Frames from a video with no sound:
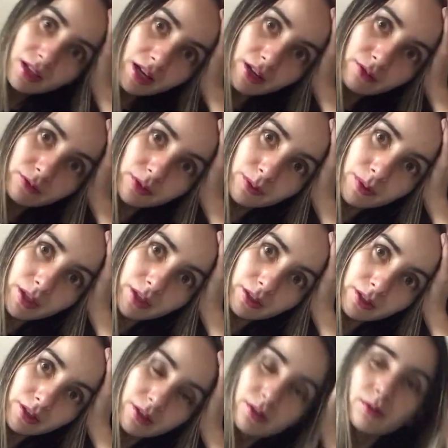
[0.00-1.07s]
everywhere I
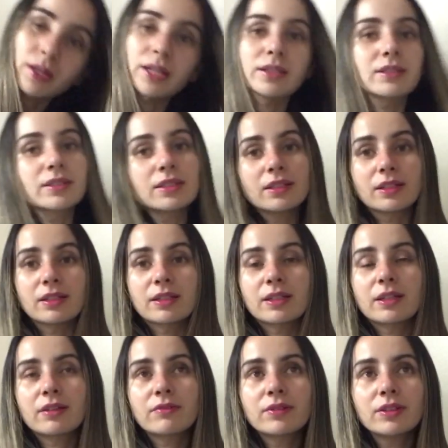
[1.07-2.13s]
go I see it,
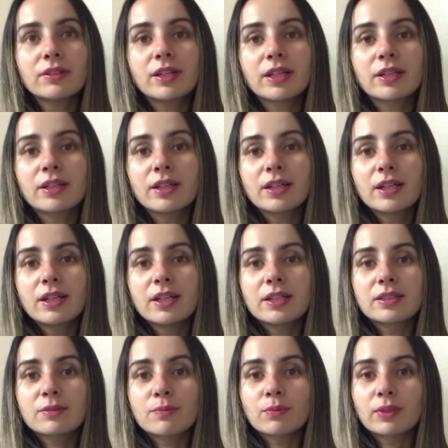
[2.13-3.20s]
and I feel like
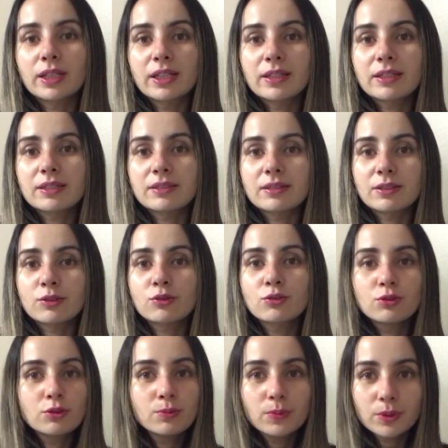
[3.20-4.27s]
it's a brand that is like
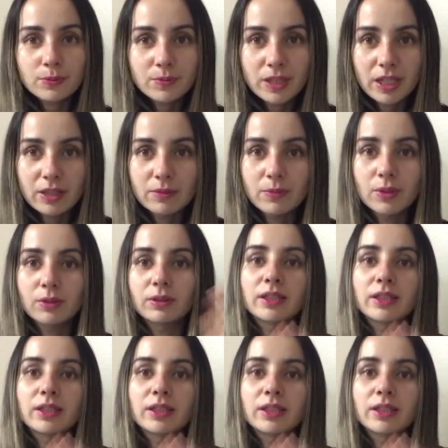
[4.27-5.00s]
super obtainable.